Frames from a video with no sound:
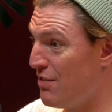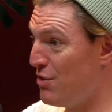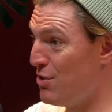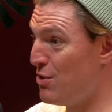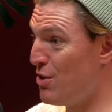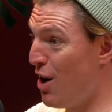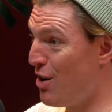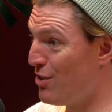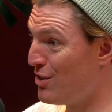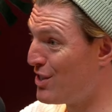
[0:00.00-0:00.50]
you
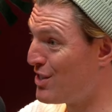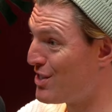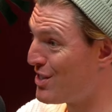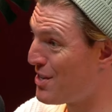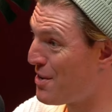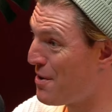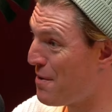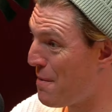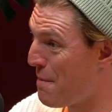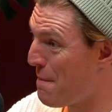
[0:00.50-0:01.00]
notes?
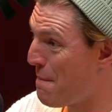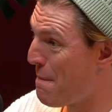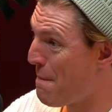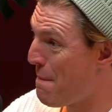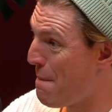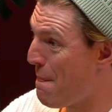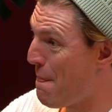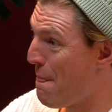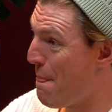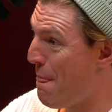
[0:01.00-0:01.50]

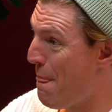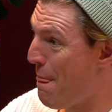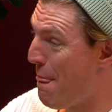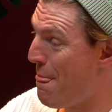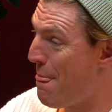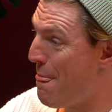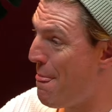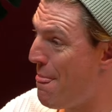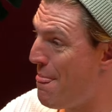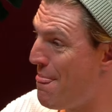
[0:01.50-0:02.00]

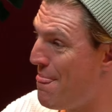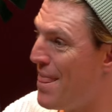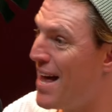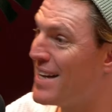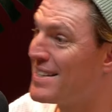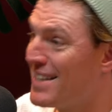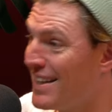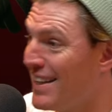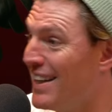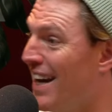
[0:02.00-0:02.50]

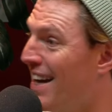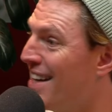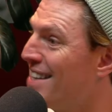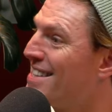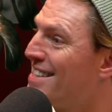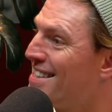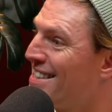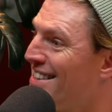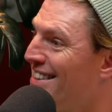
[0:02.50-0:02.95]
That's a yes.